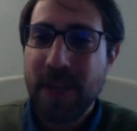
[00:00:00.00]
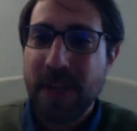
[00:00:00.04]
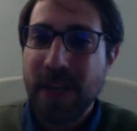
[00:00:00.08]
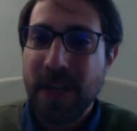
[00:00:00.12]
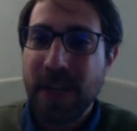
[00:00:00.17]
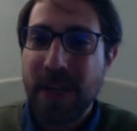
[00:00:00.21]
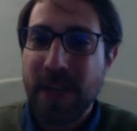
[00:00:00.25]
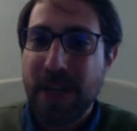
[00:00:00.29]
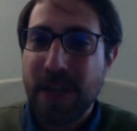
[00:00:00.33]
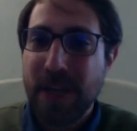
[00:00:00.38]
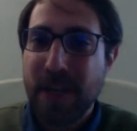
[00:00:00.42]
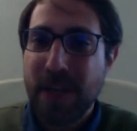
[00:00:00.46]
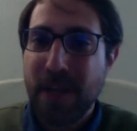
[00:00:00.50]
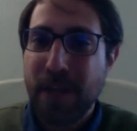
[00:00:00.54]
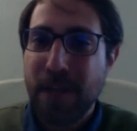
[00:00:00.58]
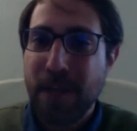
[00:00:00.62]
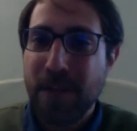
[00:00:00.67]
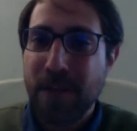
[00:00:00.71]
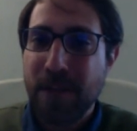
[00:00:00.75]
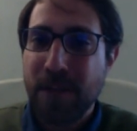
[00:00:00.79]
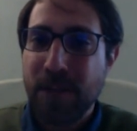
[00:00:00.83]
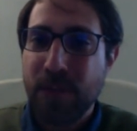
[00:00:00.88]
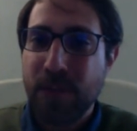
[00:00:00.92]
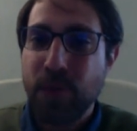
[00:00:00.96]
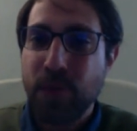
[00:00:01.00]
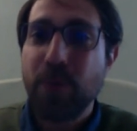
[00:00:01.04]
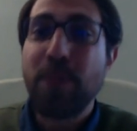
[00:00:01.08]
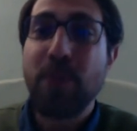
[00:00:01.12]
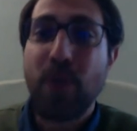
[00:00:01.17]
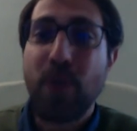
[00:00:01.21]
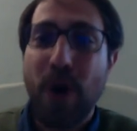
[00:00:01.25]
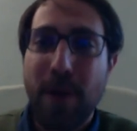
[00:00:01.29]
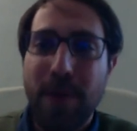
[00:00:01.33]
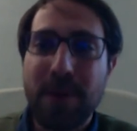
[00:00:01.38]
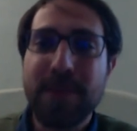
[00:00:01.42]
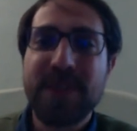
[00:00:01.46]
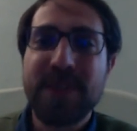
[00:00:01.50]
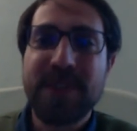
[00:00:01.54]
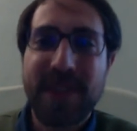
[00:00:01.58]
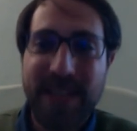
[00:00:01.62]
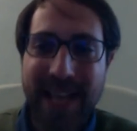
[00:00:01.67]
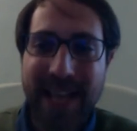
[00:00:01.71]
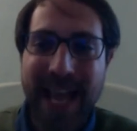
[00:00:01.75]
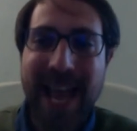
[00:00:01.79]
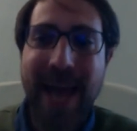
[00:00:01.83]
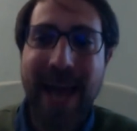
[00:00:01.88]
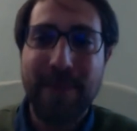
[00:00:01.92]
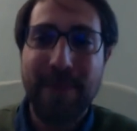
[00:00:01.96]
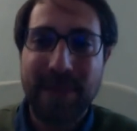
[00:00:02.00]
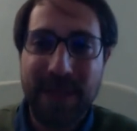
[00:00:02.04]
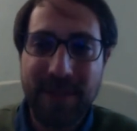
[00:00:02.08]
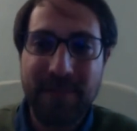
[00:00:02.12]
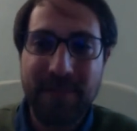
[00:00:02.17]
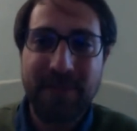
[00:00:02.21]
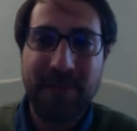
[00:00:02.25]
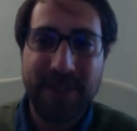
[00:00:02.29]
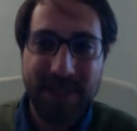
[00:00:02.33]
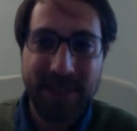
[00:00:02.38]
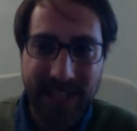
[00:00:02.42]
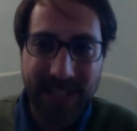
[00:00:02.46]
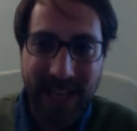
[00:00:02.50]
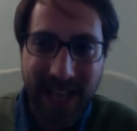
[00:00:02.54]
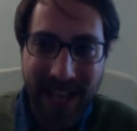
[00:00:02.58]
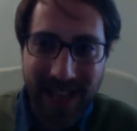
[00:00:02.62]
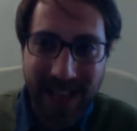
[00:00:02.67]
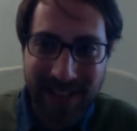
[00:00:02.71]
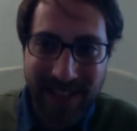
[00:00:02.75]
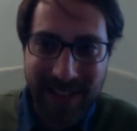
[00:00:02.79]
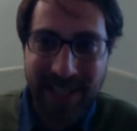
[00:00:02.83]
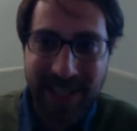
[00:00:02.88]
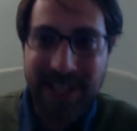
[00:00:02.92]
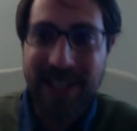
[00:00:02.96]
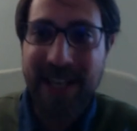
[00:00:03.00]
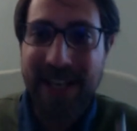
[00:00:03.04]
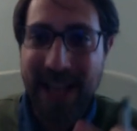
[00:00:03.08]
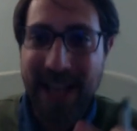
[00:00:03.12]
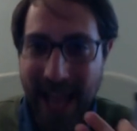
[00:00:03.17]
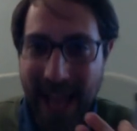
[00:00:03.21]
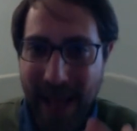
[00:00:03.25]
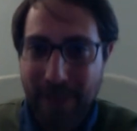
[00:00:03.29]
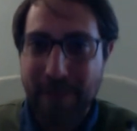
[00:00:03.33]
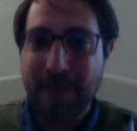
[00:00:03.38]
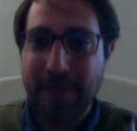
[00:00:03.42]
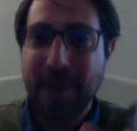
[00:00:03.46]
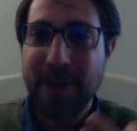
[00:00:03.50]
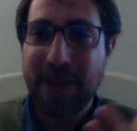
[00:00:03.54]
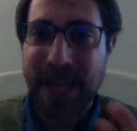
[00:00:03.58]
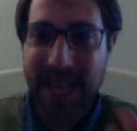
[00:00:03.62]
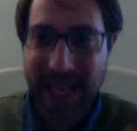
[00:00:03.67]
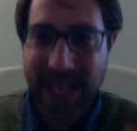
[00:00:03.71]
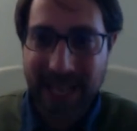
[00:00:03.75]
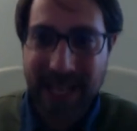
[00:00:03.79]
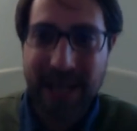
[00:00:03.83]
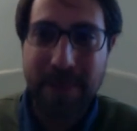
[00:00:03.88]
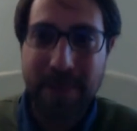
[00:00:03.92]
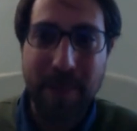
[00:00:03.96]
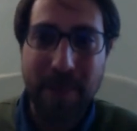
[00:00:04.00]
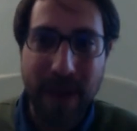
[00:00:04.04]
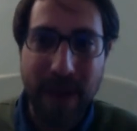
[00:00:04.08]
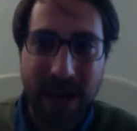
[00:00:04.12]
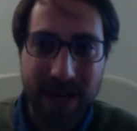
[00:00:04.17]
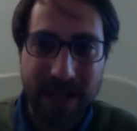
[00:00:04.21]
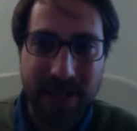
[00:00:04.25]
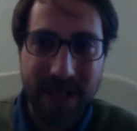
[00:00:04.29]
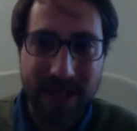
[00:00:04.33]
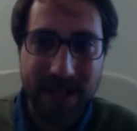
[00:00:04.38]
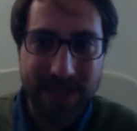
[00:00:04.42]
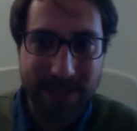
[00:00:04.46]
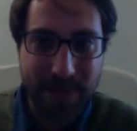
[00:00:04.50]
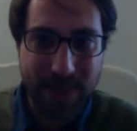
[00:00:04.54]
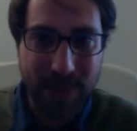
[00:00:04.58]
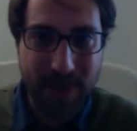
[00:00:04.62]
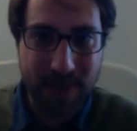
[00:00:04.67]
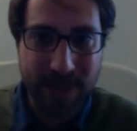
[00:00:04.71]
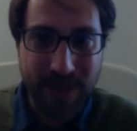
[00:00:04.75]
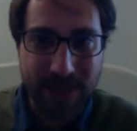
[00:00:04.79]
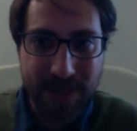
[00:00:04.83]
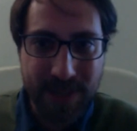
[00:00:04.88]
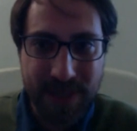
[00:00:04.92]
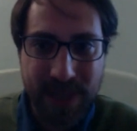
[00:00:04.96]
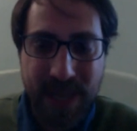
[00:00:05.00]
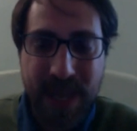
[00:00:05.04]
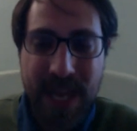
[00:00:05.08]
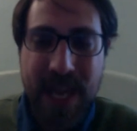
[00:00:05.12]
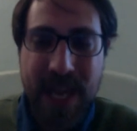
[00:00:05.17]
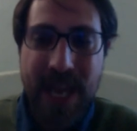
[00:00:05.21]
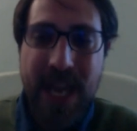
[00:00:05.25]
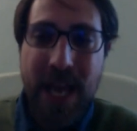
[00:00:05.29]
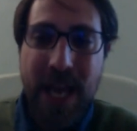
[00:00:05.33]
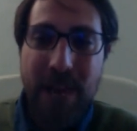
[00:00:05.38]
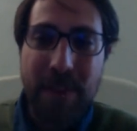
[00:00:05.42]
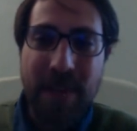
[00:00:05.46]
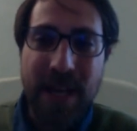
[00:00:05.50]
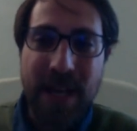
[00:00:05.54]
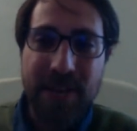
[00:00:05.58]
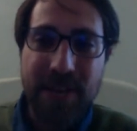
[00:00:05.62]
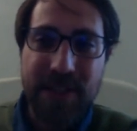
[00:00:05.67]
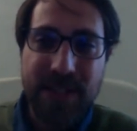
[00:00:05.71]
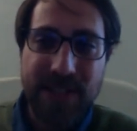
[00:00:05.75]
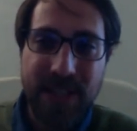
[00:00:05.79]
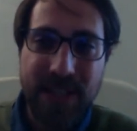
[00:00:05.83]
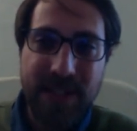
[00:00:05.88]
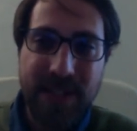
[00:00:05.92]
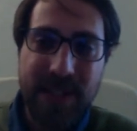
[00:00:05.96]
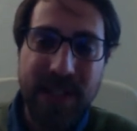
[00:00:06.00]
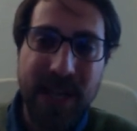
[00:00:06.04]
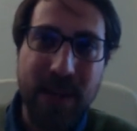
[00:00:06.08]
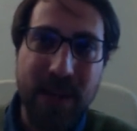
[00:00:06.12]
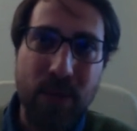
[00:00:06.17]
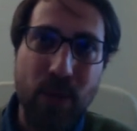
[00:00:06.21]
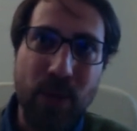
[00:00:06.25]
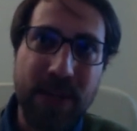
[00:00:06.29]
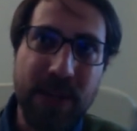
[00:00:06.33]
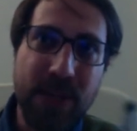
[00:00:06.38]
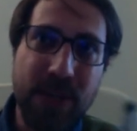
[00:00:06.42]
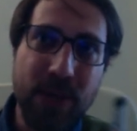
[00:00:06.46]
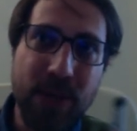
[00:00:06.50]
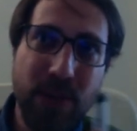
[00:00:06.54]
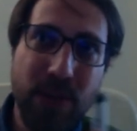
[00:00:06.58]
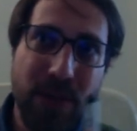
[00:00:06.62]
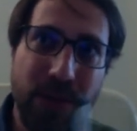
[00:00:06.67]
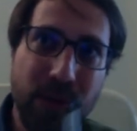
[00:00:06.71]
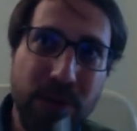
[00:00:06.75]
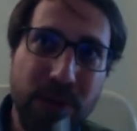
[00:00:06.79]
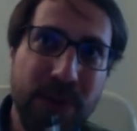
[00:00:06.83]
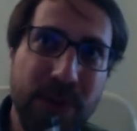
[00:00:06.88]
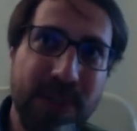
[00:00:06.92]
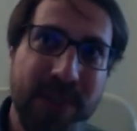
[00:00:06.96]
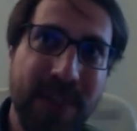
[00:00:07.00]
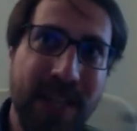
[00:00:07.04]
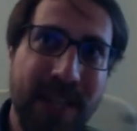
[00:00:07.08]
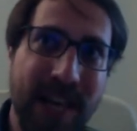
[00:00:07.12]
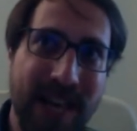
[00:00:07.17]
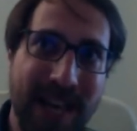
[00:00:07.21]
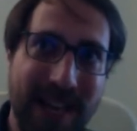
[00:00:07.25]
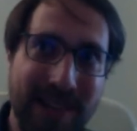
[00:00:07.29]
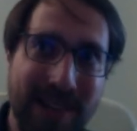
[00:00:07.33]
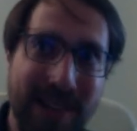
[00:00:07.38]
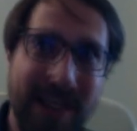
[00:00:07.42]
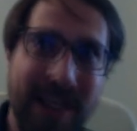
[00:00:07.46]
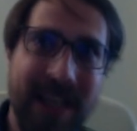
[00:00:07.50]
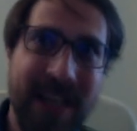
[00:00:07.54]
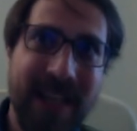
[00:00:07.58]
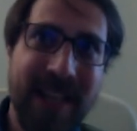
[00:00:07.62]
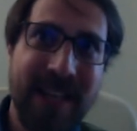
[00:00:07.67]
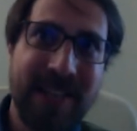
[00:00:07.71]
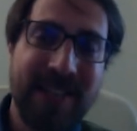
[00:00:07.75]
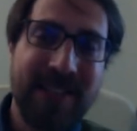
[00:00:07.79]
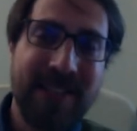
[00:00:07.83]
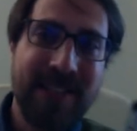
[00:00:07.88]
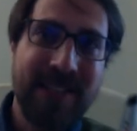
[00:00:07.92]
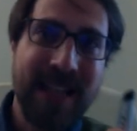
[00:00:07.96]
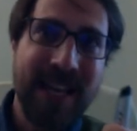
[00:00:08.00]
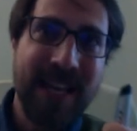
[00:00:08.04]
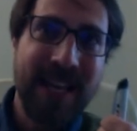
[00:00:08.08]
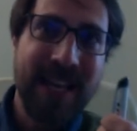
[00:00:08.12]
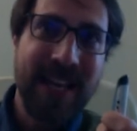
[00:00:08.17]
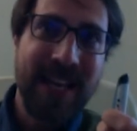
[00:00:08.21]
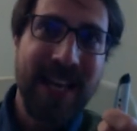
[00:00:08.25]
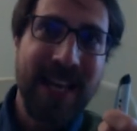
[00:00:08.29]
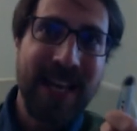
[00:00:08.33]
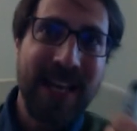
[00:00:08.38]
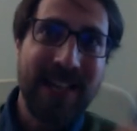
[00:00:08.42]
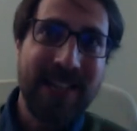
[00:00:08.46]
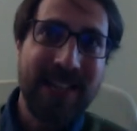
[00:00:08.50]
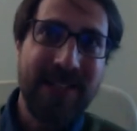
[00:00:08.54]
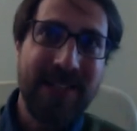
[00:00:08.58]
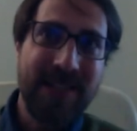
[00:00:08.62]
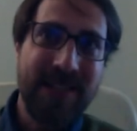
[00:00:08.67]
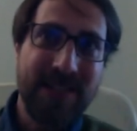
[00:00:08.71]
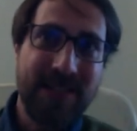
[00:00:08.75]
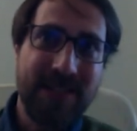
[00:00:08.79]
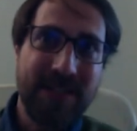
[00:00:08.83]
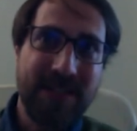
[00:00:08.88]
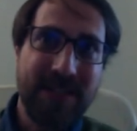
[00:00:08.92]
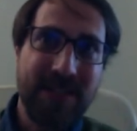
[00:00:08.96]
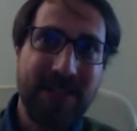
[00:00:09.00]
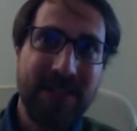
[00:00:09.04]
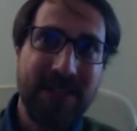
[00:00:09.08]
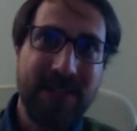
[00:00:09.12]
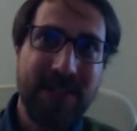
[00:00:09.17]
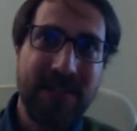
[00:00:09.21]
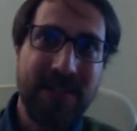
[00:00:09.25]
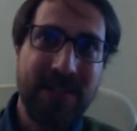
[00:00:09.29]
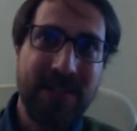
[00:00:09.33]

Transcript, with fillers: um, to problems that happen in physicality, that happen in embodied experience. But at the same time, when you lose that, it's like it's